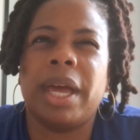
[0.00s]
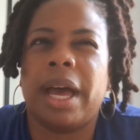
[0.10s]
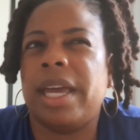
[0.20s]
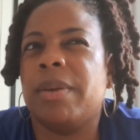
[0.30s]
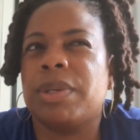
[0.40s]

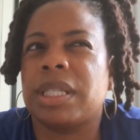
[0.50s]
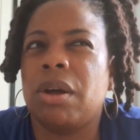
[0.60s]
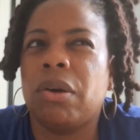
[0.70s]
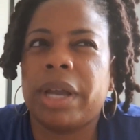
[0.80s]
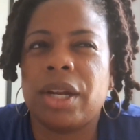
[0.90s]
it was
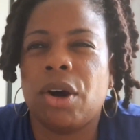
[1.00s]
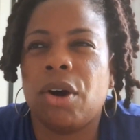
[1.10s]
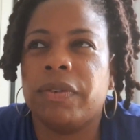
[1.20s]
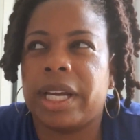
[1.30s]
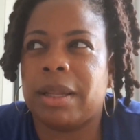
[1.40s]
located
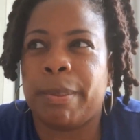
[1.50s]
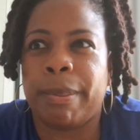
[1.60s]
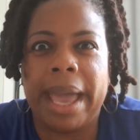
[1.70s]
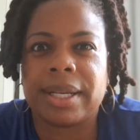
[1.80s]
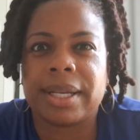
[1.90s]
over in the
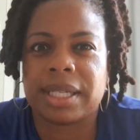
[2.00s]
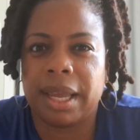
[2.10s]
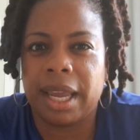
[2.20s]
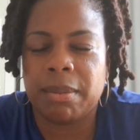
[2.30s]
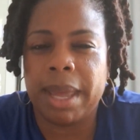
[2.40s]
baggage
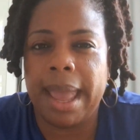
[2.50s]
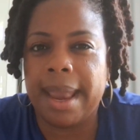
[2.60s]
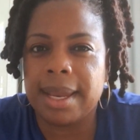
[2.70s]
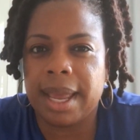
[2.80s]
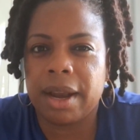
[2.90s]
claim
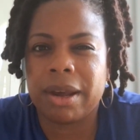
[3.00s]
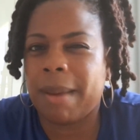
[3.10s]
8 area.